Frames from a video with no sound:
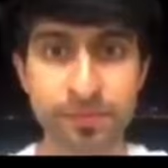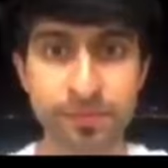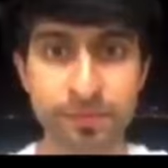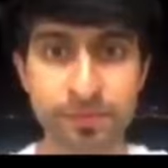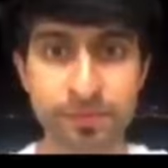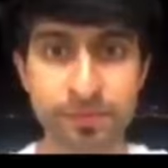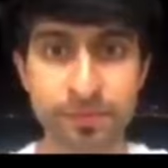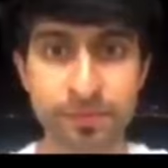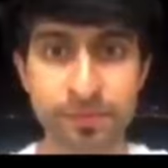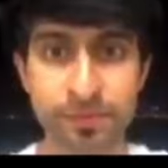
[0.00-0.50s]

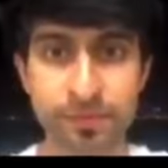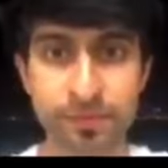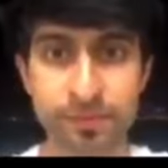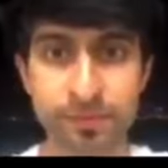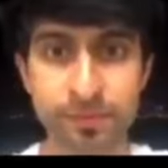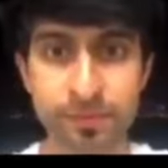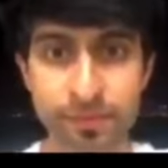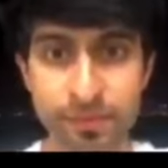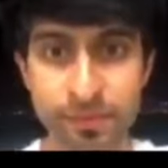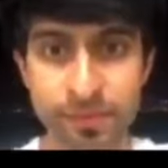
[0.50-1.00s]

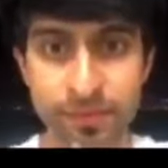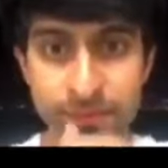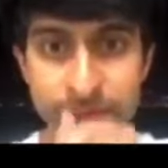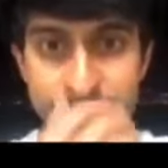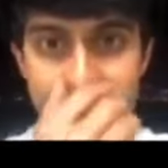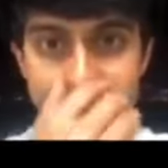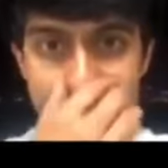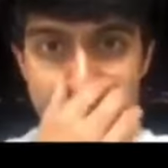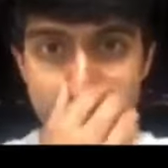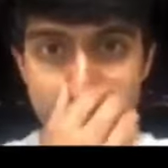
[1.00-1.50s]

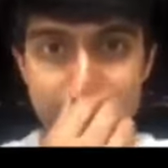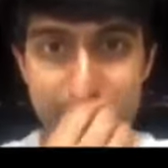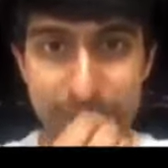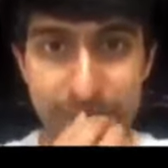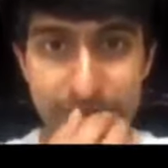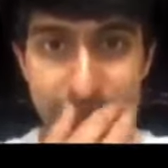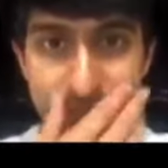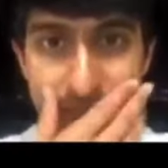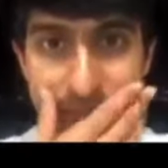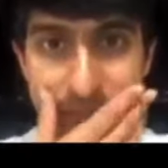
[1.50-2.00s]

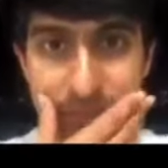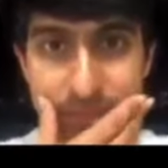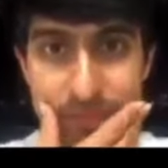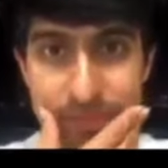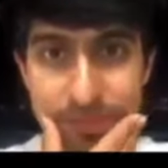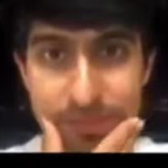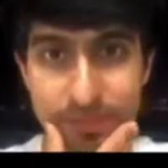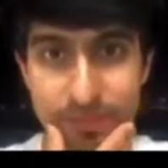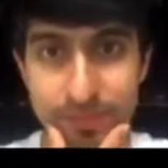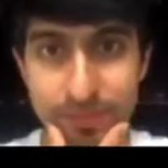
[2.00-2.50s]

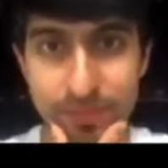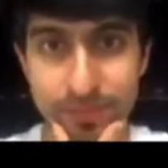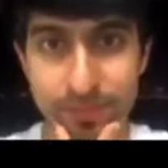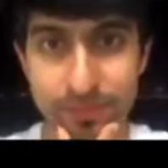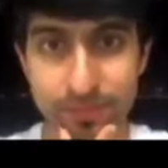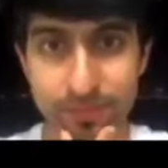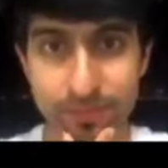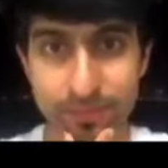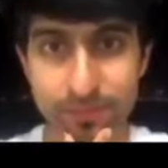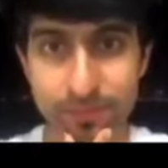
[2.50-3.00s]

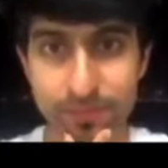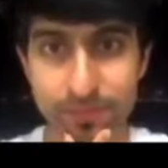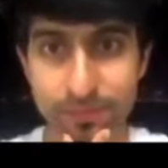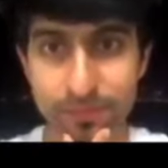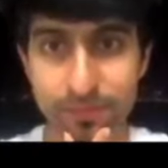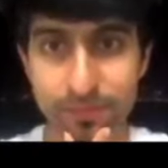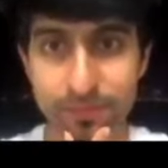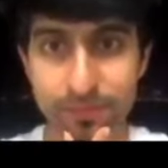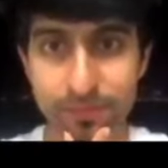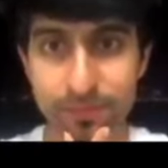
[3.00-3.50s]

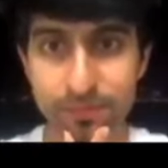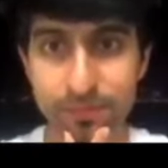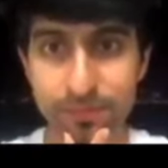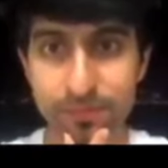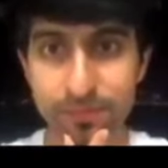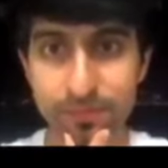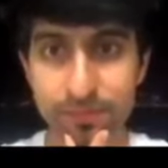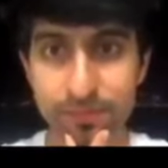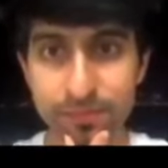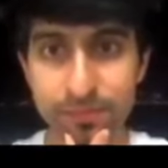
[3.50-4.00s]

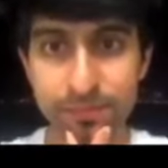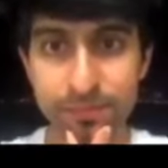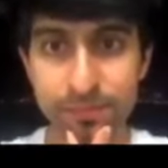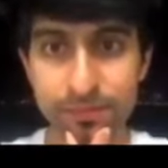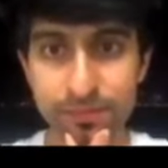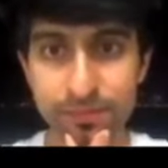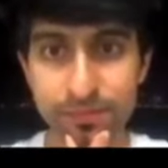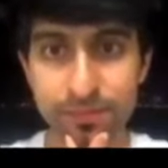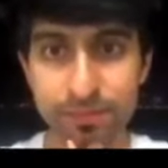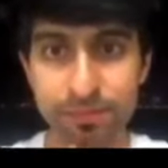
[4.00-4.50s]

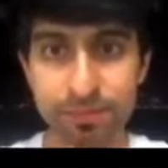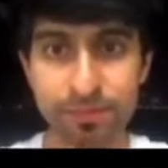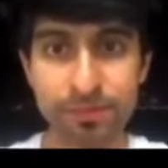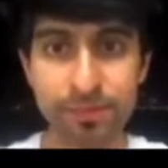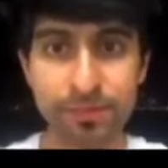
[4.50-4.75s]
The person shown says nothing.